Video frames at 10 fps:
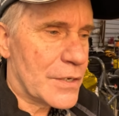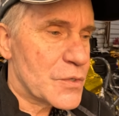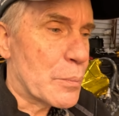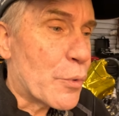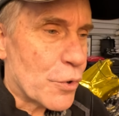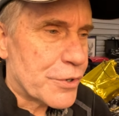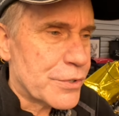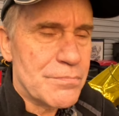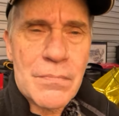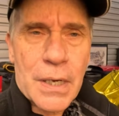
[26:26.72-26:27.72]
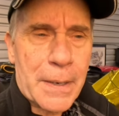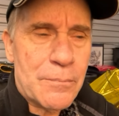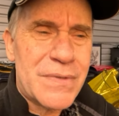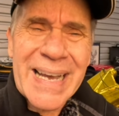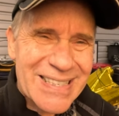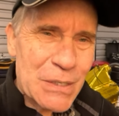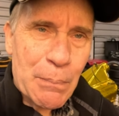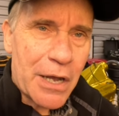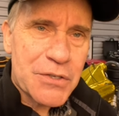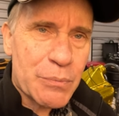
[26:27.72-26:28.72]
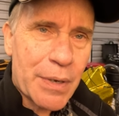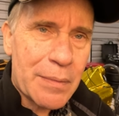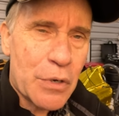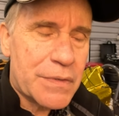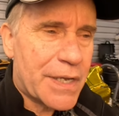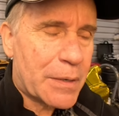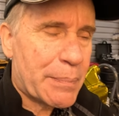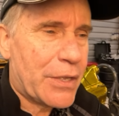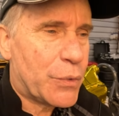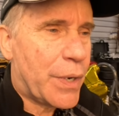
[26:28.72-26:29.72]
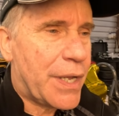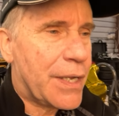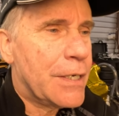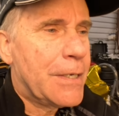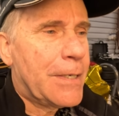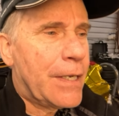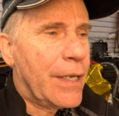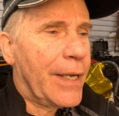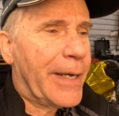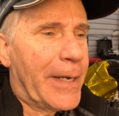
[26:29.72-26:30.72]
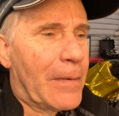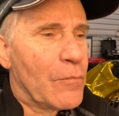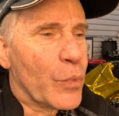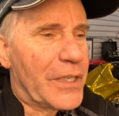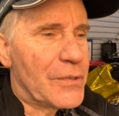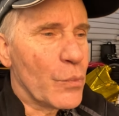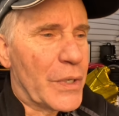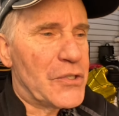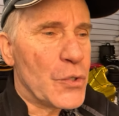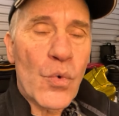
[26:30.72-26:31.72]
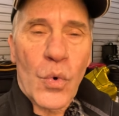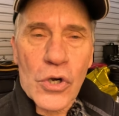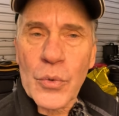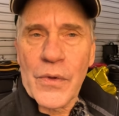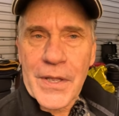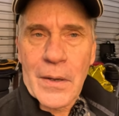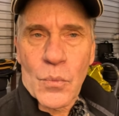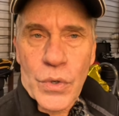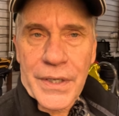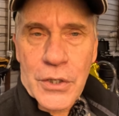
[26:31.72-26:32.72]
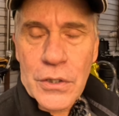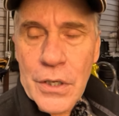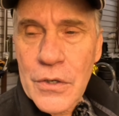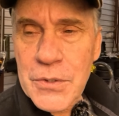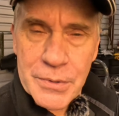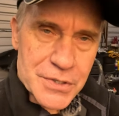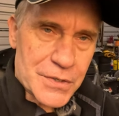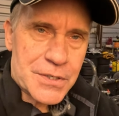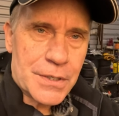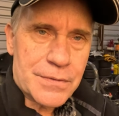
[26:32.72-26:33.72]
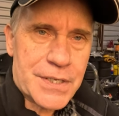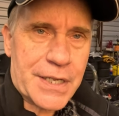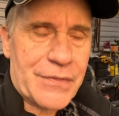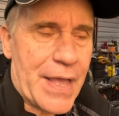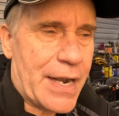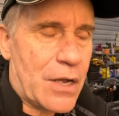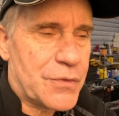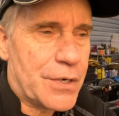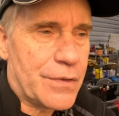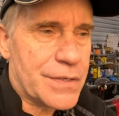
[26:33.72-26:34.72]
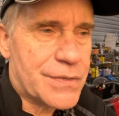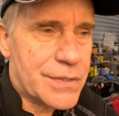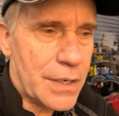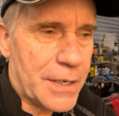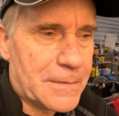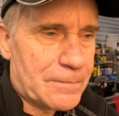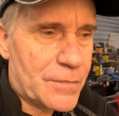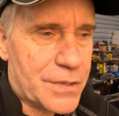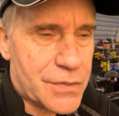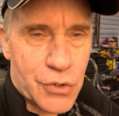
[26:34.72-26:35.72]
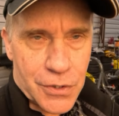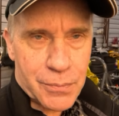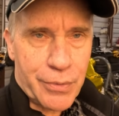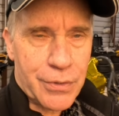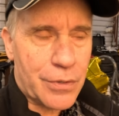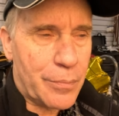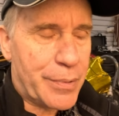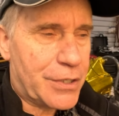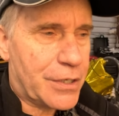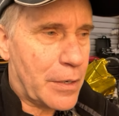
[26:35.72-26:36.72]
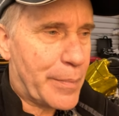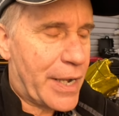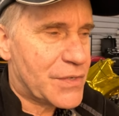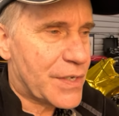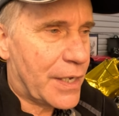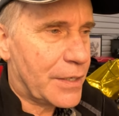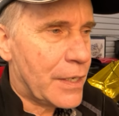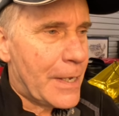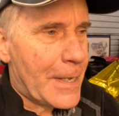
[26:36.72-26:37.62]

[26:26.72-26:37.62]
supporter, not sponsored by MoTeC, by the way. We do work with them really close, but just to get that out there, this is just pure opinion on my side.